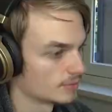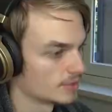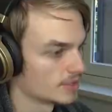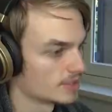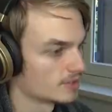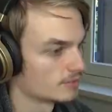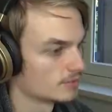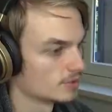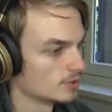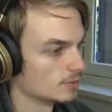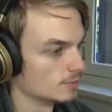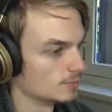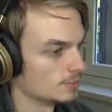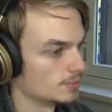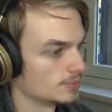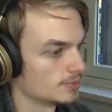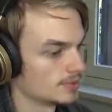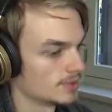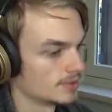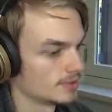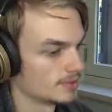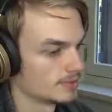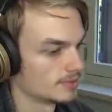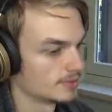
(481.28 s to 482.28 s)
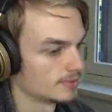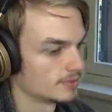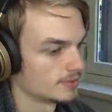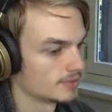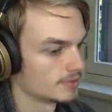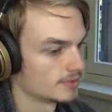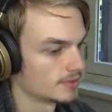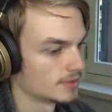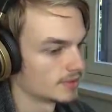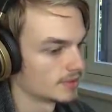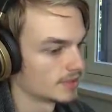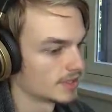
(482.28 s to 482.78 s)
Regroup.
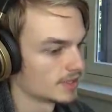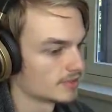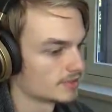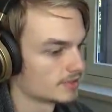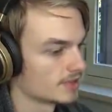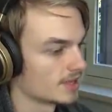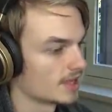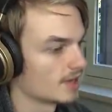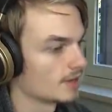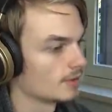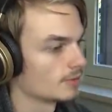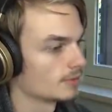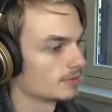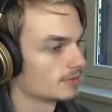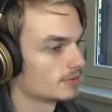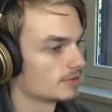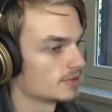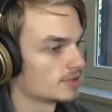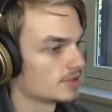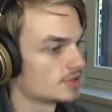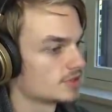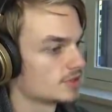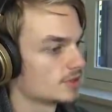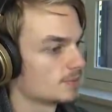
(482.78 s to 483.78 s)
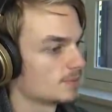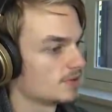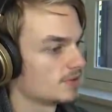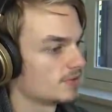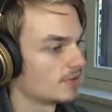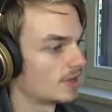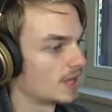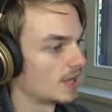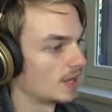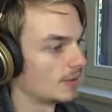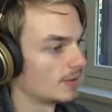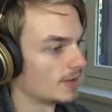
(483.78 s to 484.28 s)
Okay, so now they should be
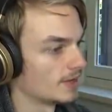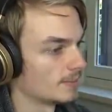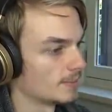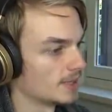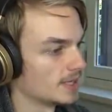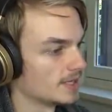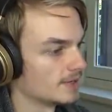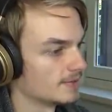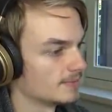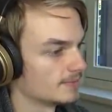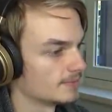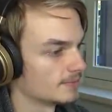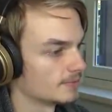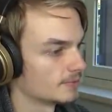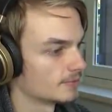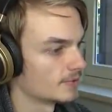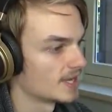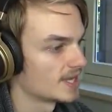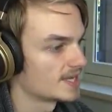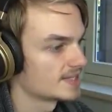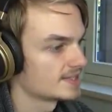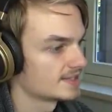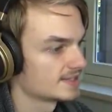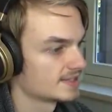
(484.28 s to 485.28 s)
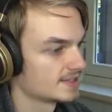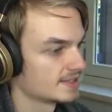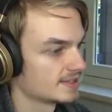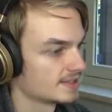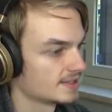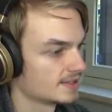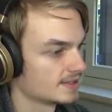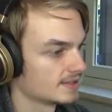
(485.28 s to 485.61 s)
following me, right?